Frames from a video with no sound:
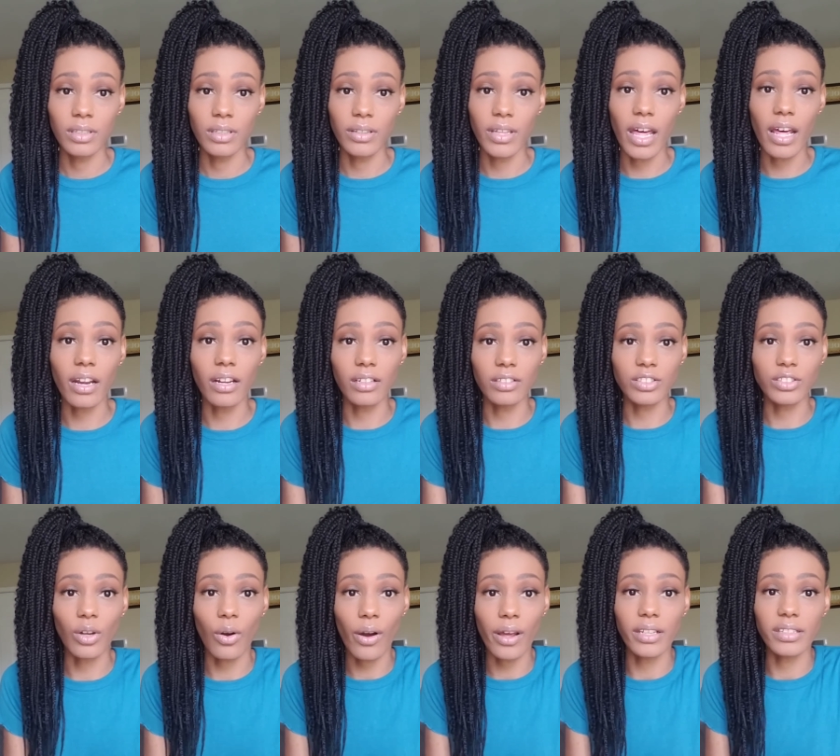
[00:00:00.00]
that are
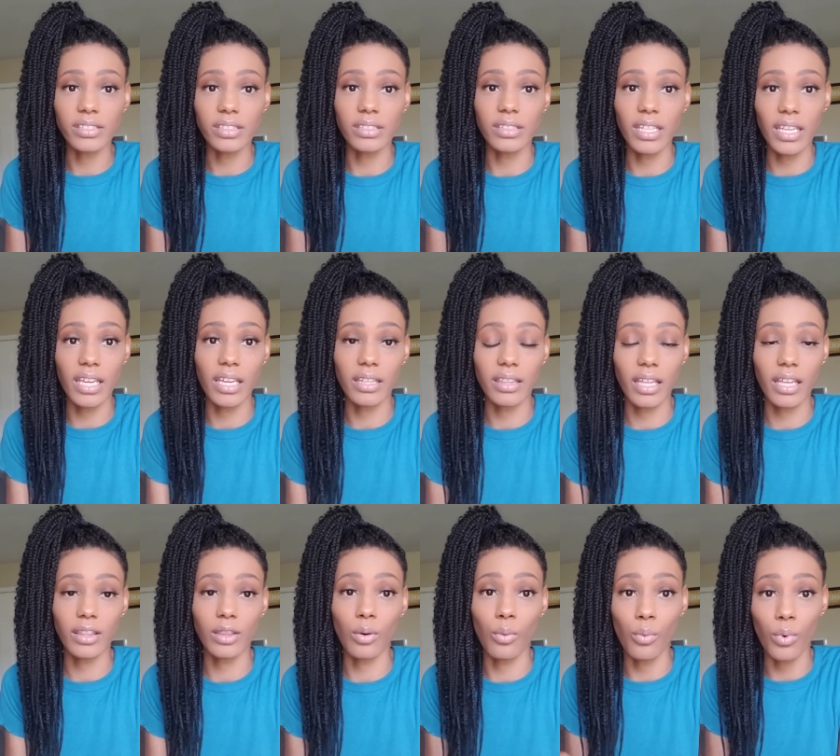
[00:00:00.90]
starting to think
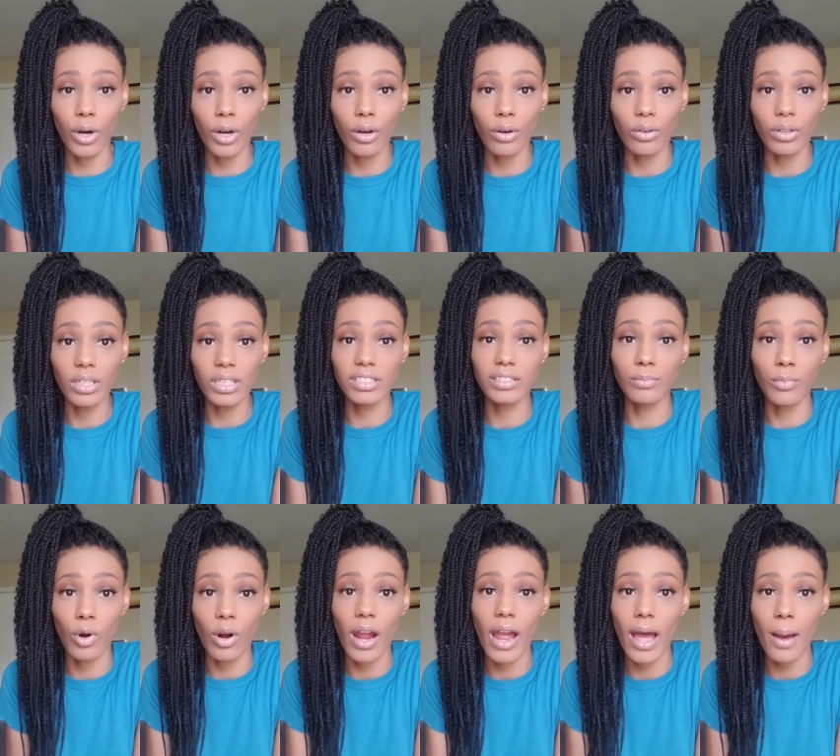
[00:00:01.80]
that the world looks
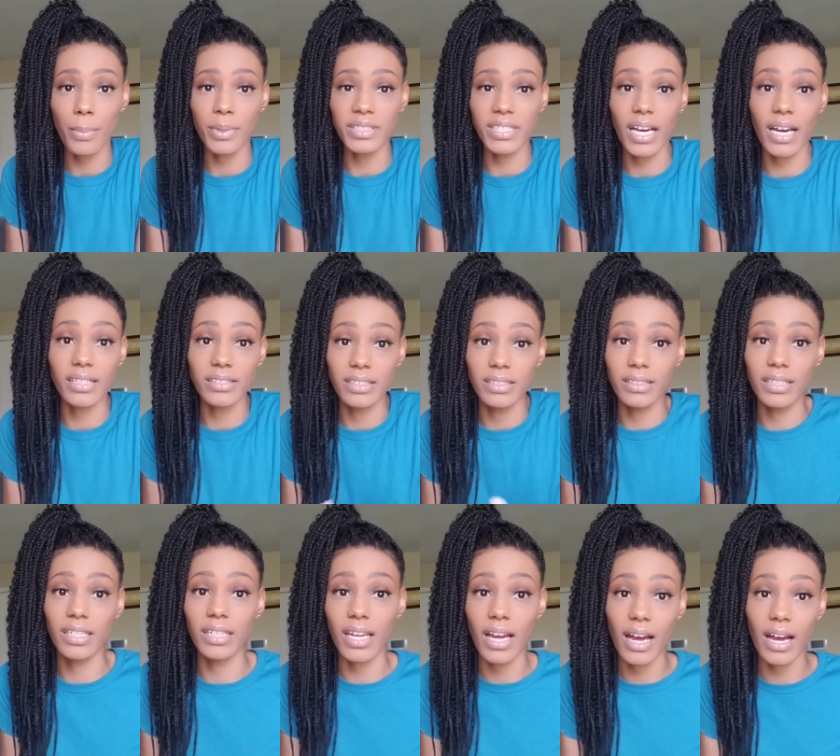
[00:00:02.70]
more appetizing
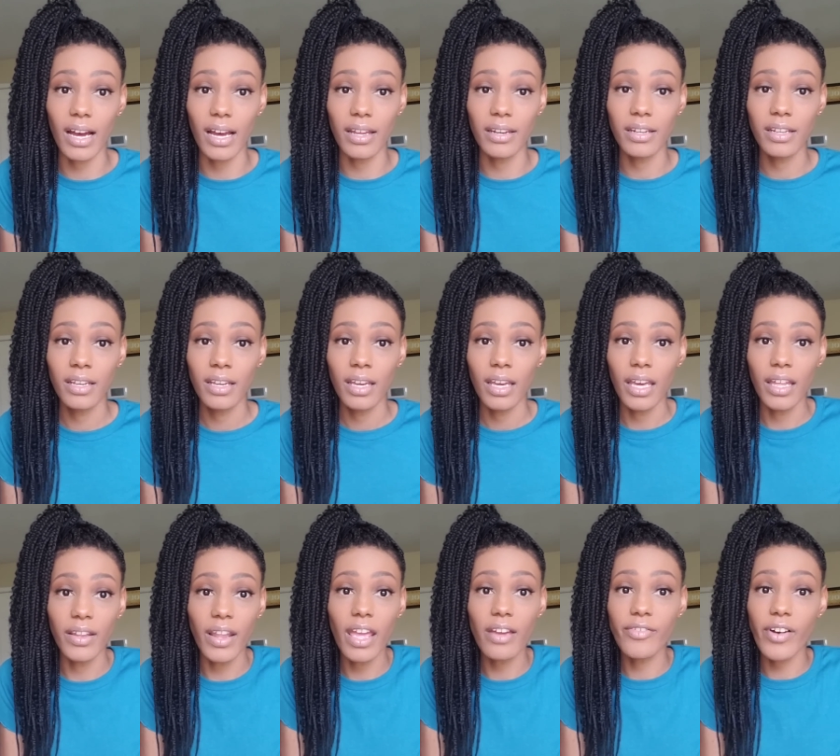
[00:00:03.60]
than God,
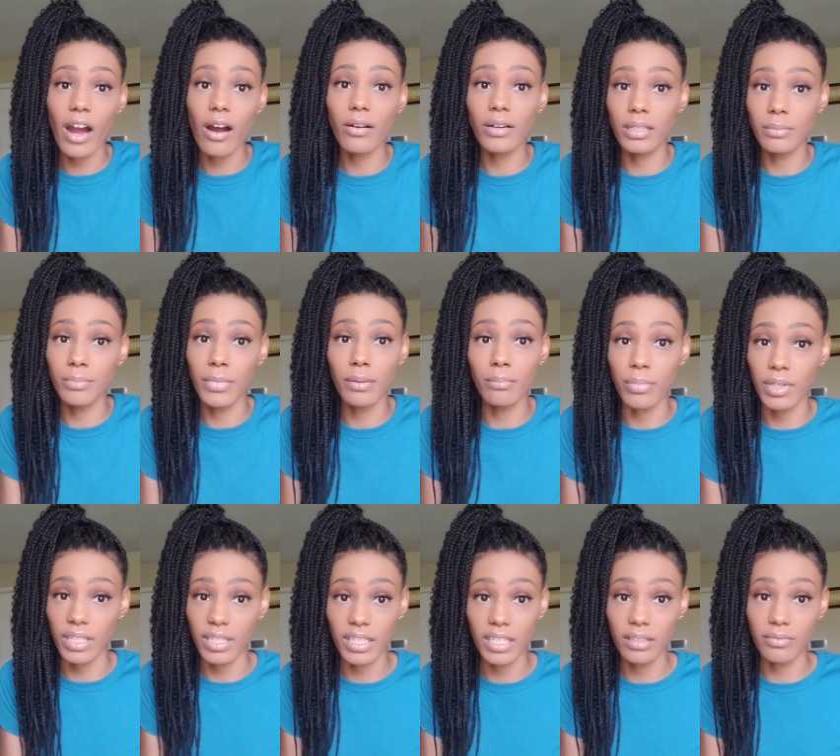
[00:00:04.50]
and they've already been
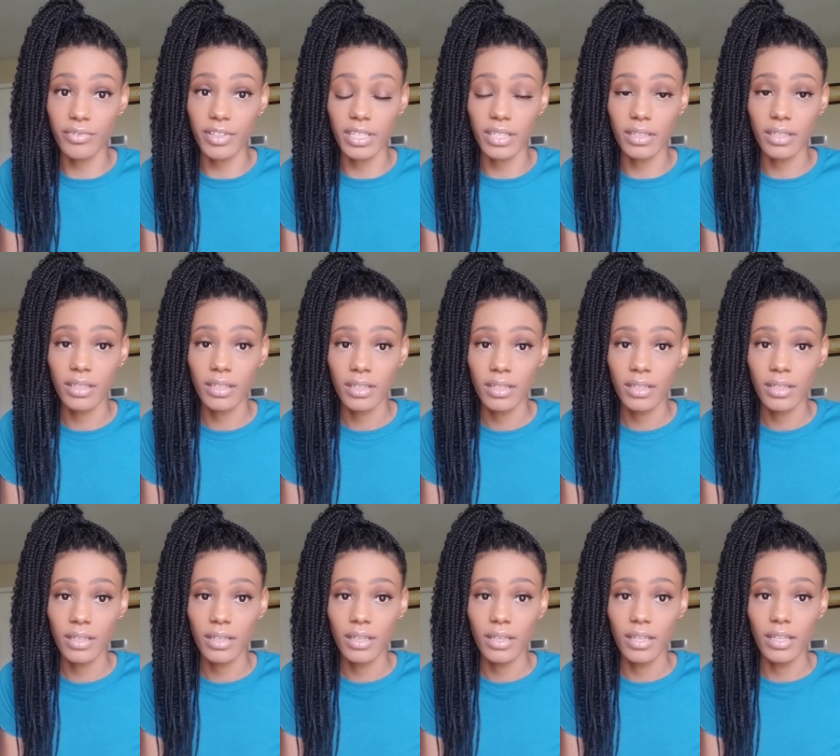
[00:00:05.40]
believing
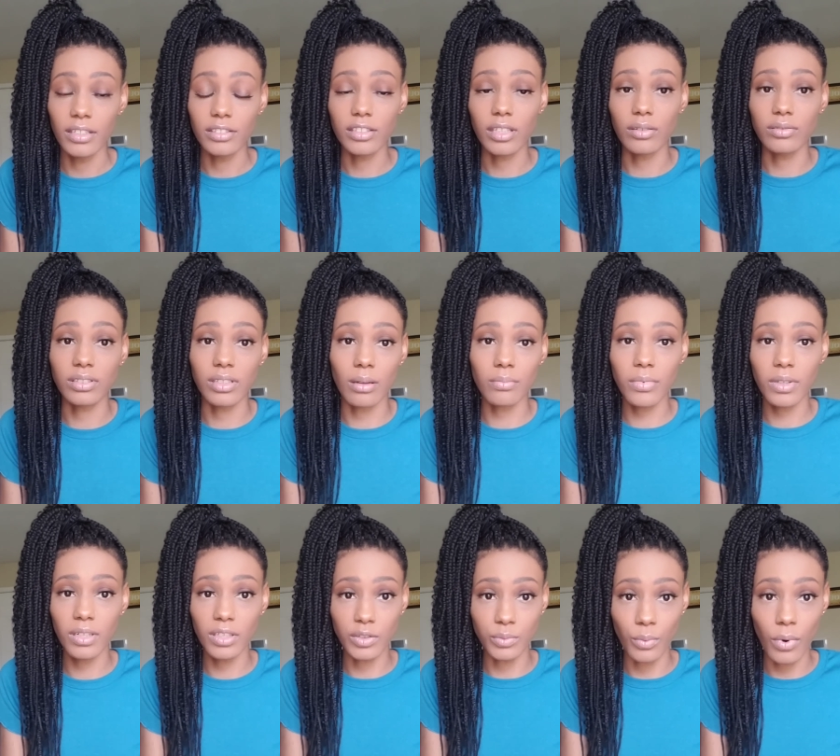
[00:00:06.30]
and so
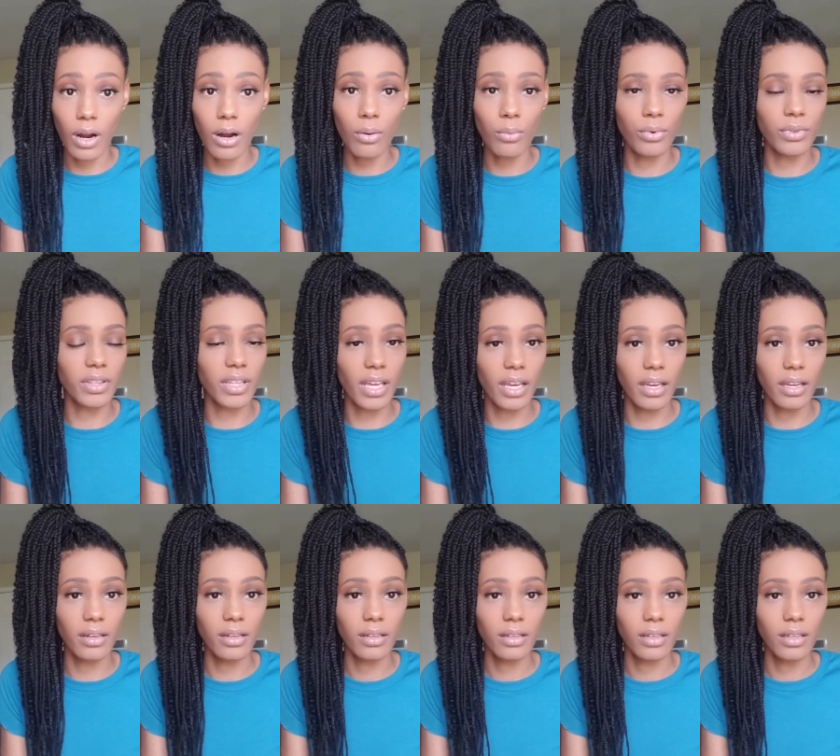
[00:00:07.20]
something is wrong with that.
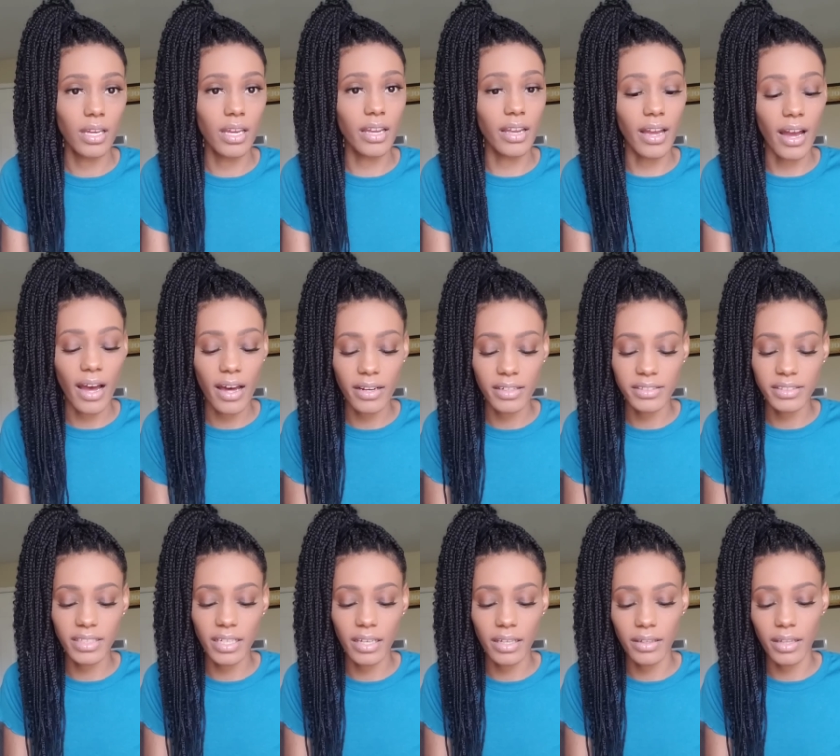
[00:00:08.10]
And God is
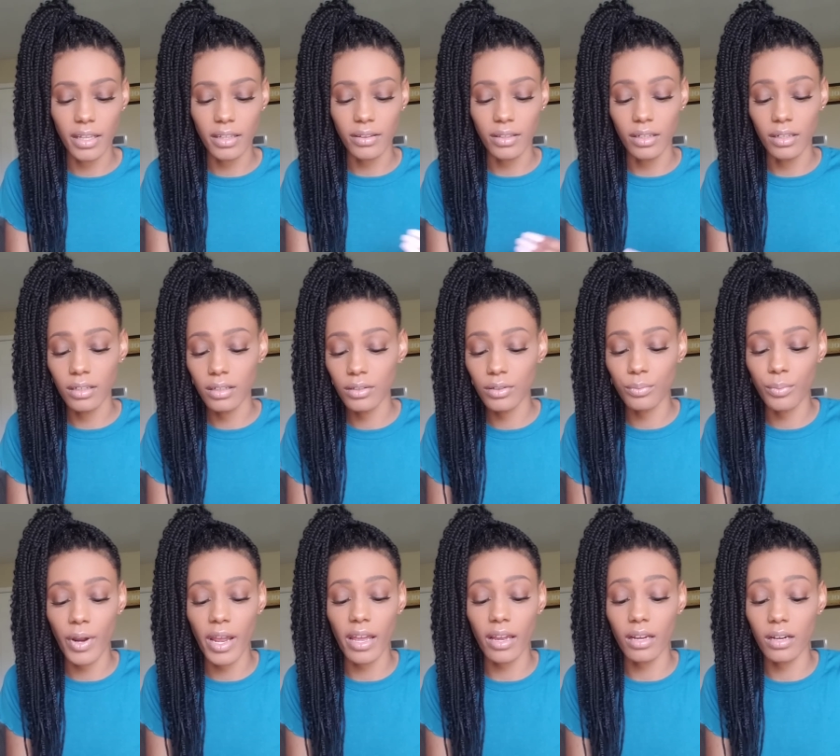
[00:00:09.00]
saying that the hood
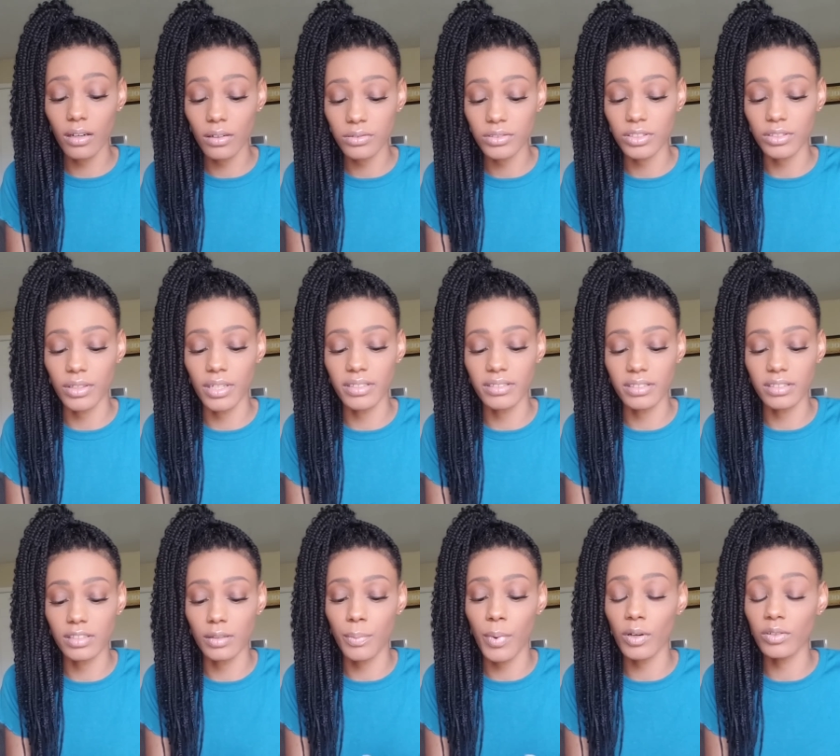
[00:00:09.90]
rat culture isn't
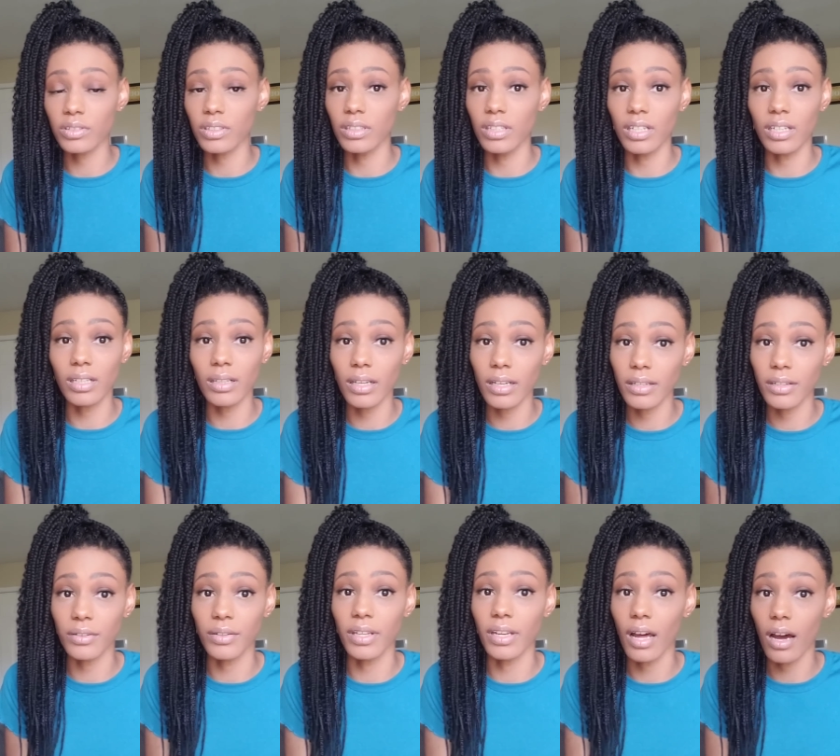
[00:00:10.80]
supposed to look cleaner than